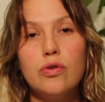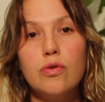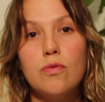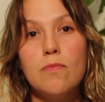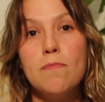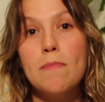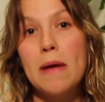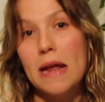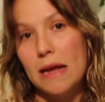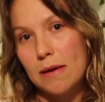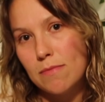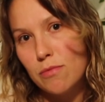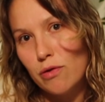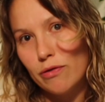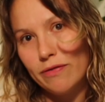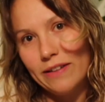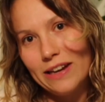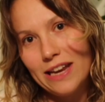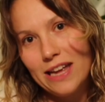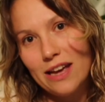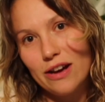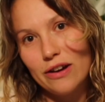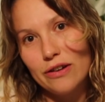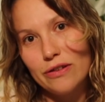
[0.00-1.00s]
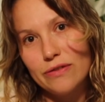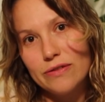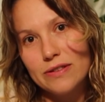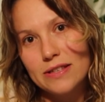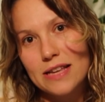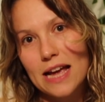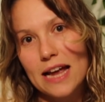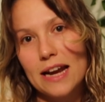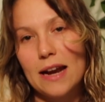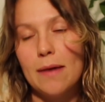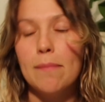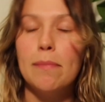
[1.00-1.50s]
make more videos
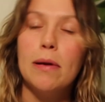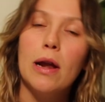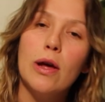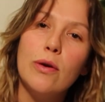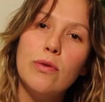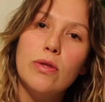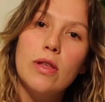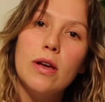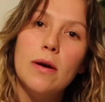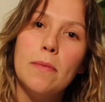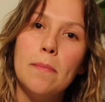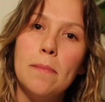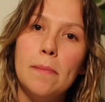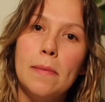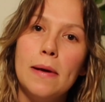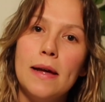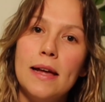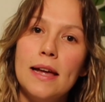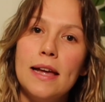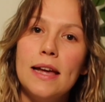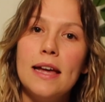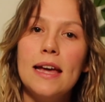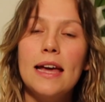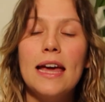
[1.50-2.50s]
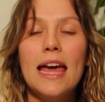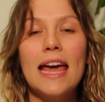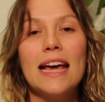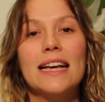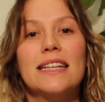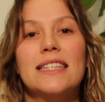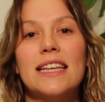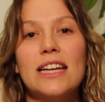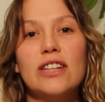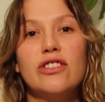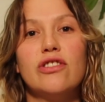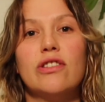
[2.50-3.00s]
and upload them,
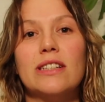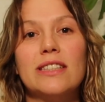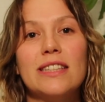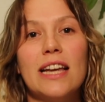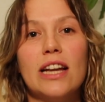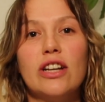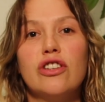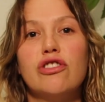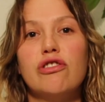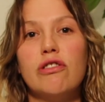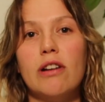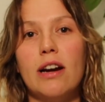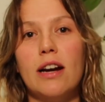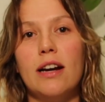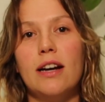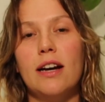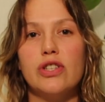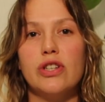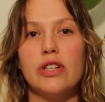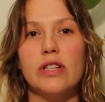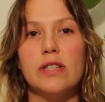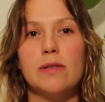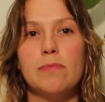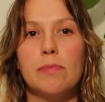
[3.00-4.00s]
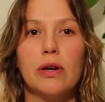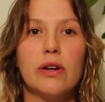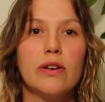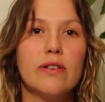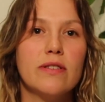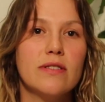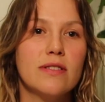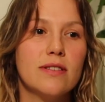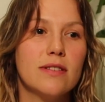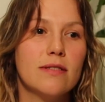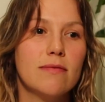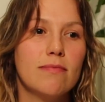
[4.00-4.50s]
etc, etc, just
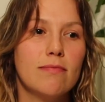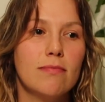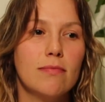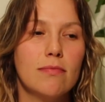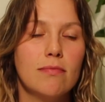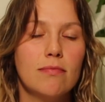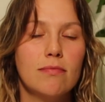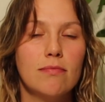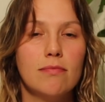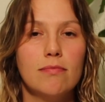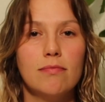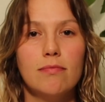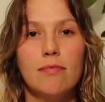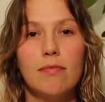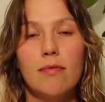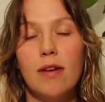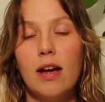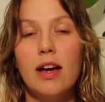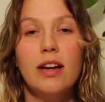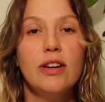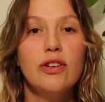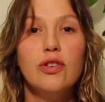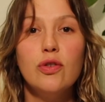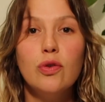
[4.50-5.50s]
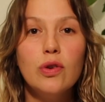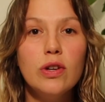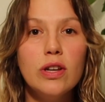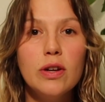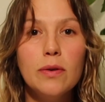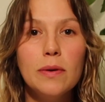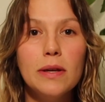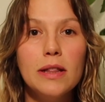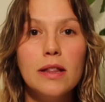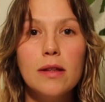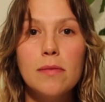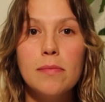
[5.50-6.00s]
because I enjoy
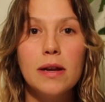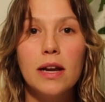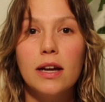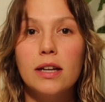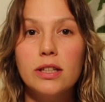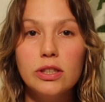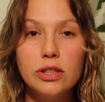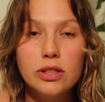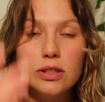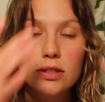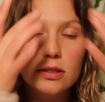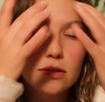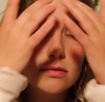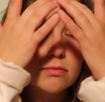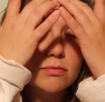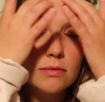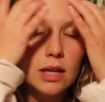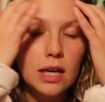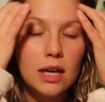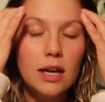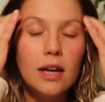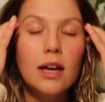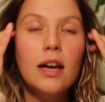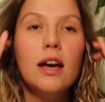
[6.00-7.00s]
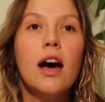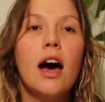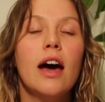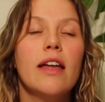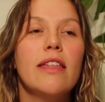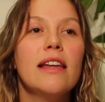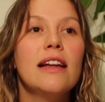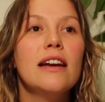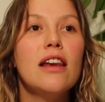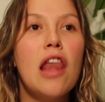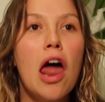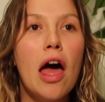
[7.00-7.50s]
doing them, and I
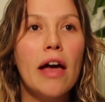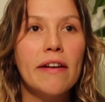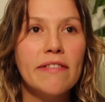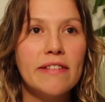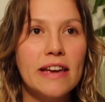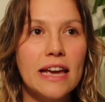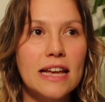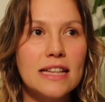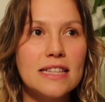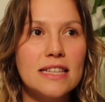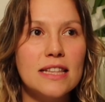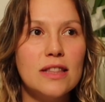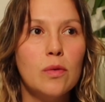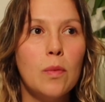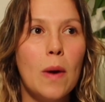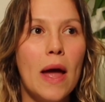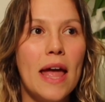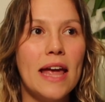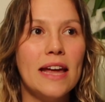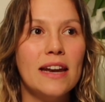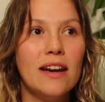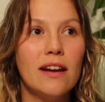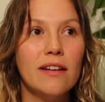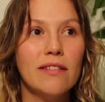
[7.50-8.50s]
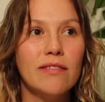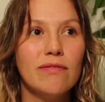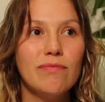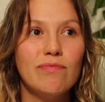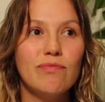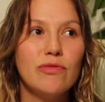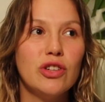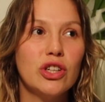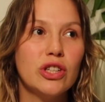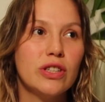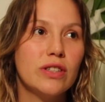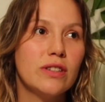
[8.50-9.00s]
think life gets in the way and I
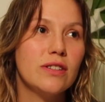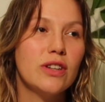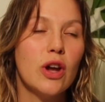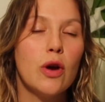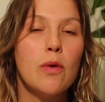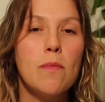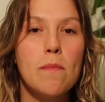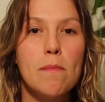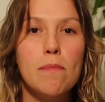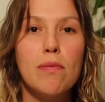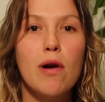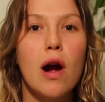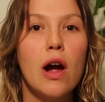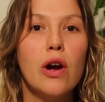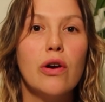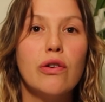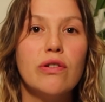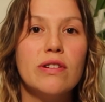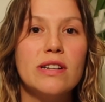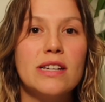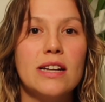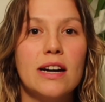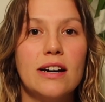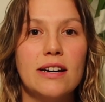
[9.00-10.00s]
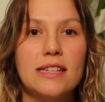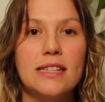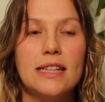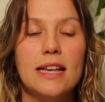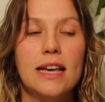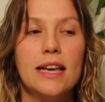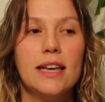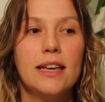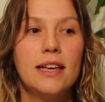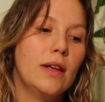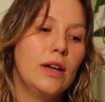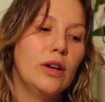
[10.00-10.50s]
just don't prioritise
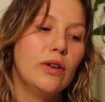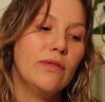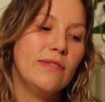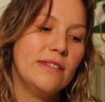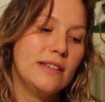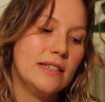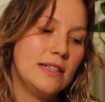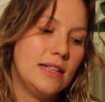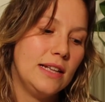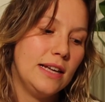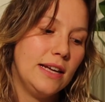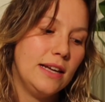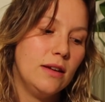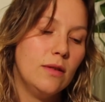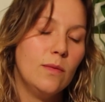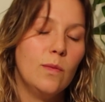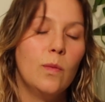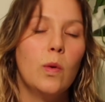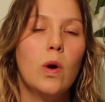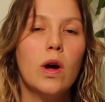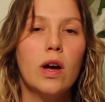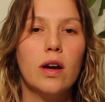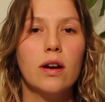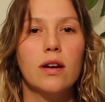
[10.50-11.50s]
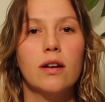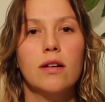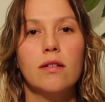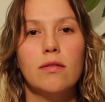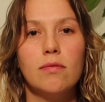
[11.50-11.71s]
it, and obviously work